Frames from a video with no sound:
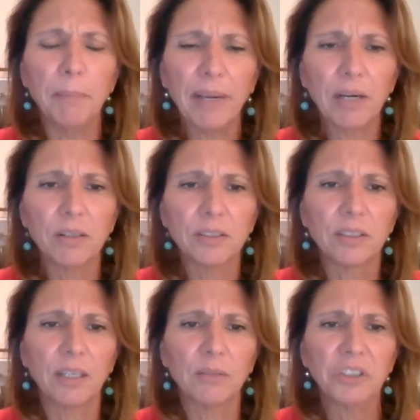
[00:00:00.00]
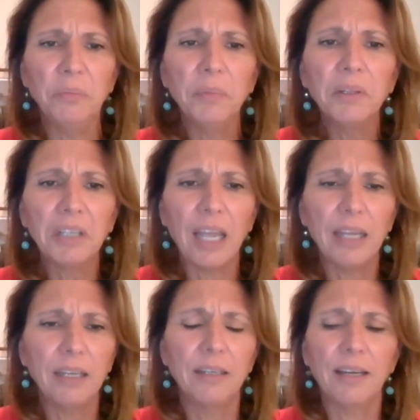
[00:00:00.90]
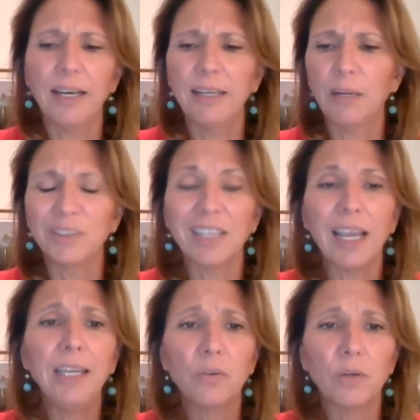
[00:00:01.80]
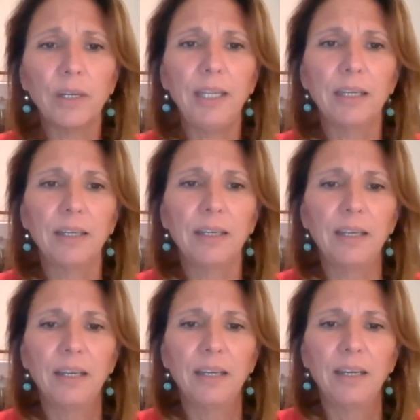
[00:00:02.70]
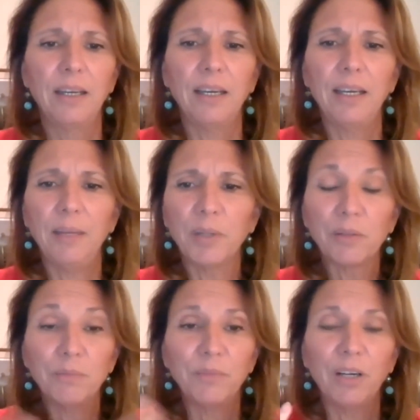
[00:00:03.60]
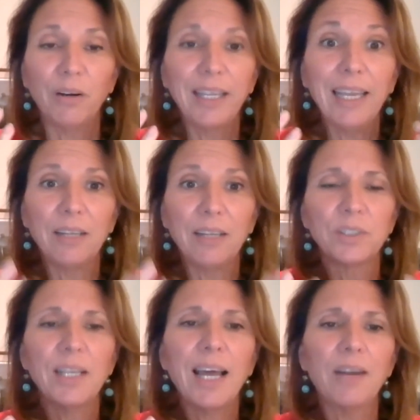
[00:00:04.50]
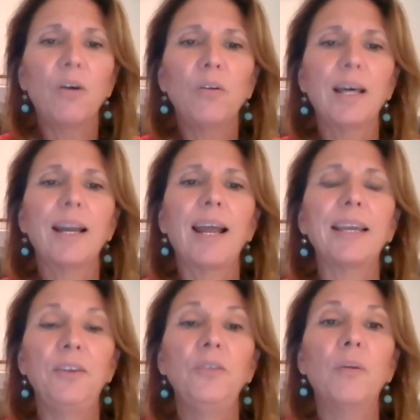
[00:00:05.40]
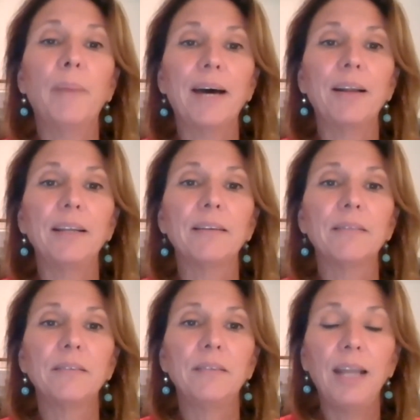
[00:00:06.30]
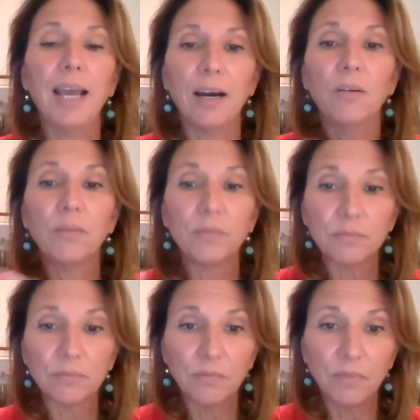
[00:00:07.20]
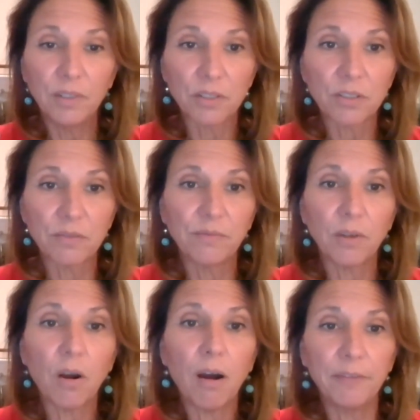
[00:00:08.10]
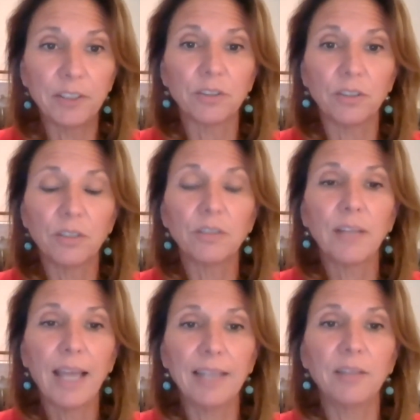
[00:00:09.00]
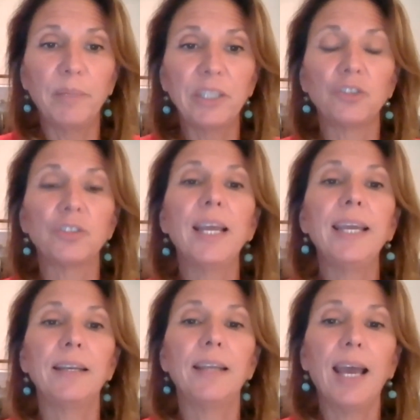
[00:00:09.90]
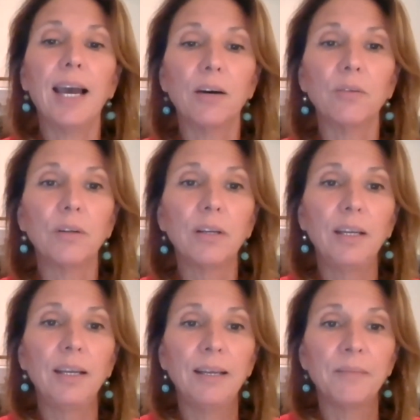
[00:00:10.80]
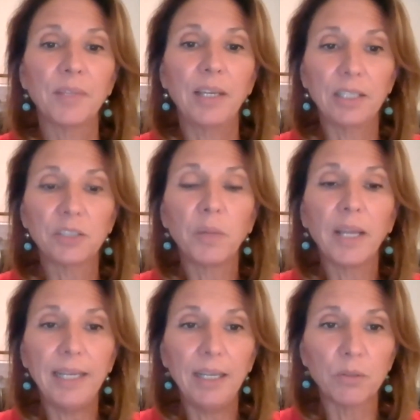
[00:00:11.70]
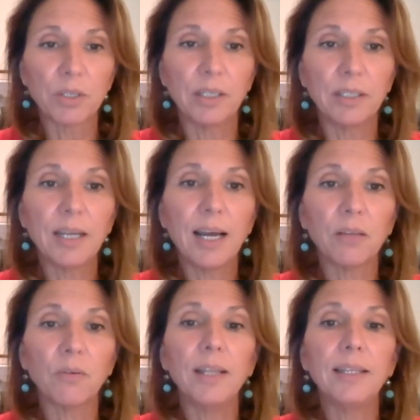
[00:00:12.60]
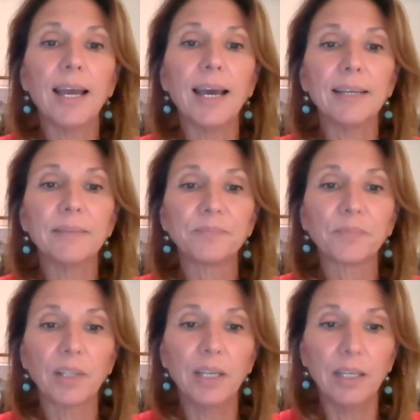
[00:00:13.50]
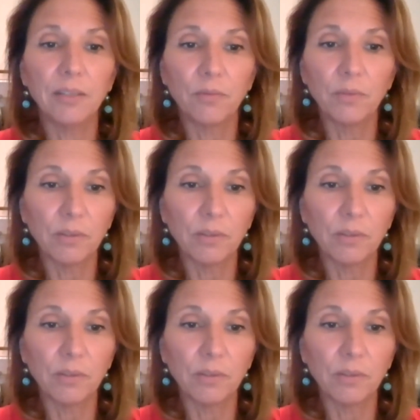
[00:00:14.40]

embarrassed. I was humiliated. I, I was angry. But the, you know, again, there was not a whole lot I could do about it. Now, this officer had the picture taken down and explained he wasn't going to tolerate that. And